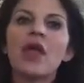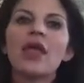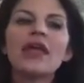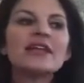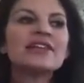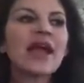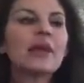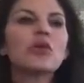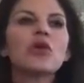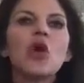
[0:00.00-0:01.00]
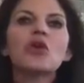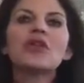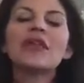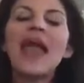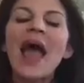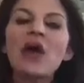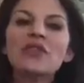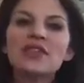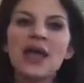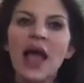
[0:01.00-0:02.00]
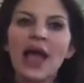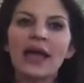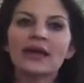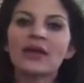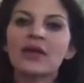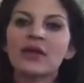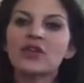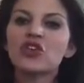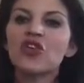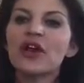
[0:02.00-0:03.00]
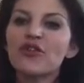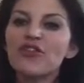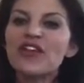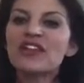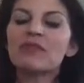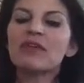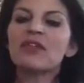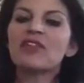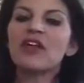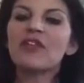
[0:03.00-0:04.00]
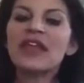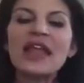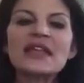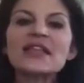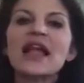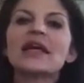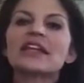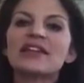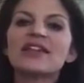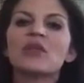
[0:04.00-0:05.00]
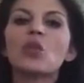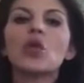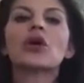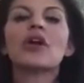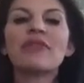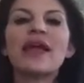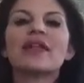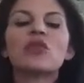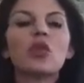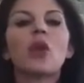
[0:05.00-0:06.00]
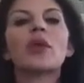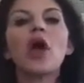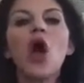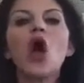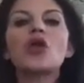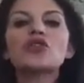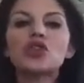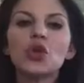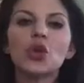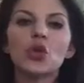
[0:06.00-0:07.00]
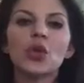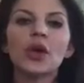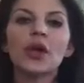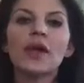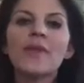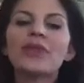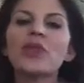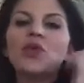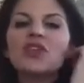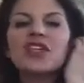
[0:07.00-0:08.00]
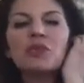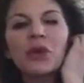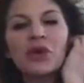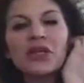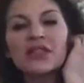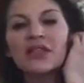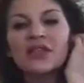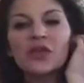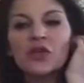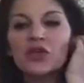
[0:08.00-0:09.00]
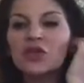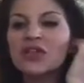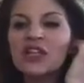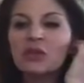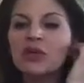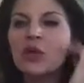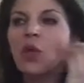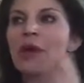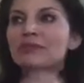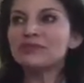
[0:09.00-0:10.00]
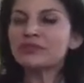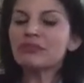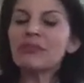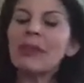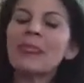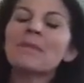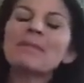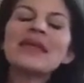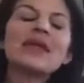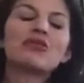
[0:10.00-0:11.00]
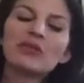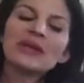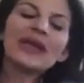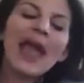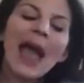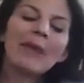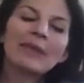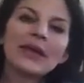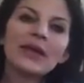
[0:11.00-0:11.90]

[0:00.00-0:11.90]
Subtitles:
Anytime you go to the outside to try to fix something that's on the inside, it doesn't work. And that is what we all do. Those experiences that you so desperately want, the being really happy